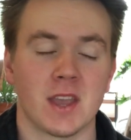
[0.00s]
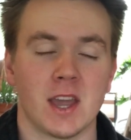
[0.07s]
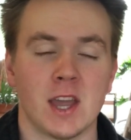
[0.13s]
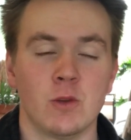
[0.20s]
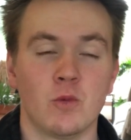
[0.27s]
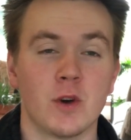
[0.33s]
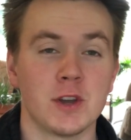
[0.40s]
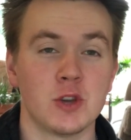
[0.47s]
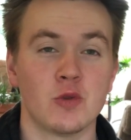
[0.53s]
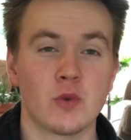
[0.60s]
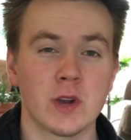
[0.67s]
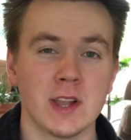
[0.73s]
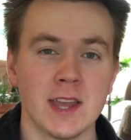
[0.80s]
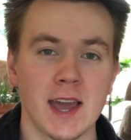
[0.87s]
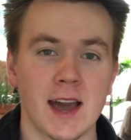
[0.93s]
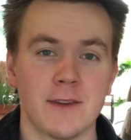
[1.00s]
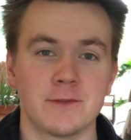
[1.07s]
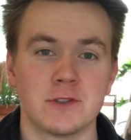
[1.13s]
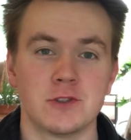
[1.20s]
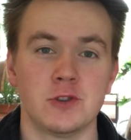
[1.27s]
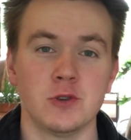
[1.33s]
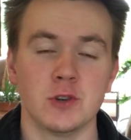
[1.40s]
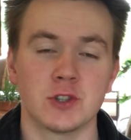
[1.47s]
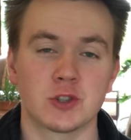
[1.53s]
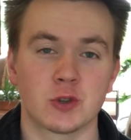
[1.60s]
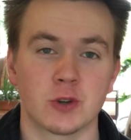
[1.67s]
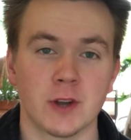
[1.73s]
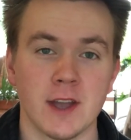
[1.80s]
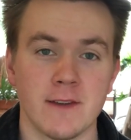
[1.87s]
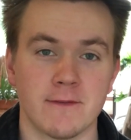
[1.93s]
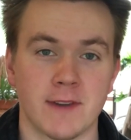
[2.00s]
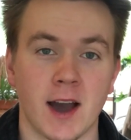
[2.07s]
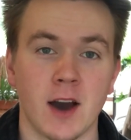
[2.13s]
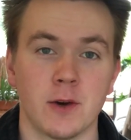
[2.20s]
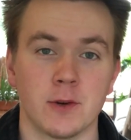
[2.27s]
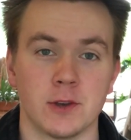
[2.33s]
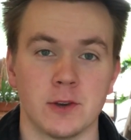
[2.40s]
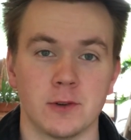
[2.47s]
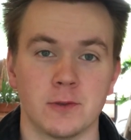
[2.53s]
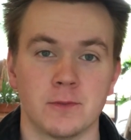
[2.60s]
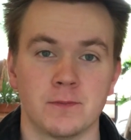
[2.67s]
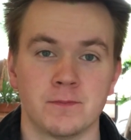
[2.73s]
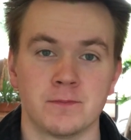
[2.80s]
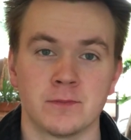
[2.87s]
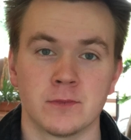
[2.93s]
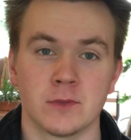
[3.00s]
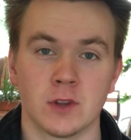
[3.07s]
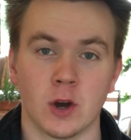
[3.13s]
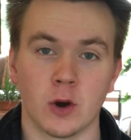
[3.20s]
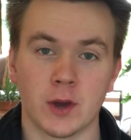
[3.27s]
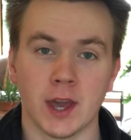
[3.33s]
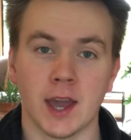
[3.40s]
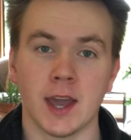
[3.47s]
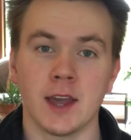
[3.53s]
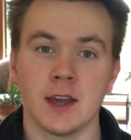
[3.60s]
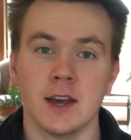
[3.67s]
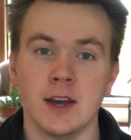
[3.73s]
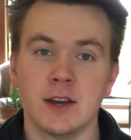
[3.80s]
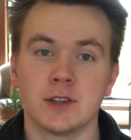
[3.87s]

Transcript: And what you really have to do is create value, okay?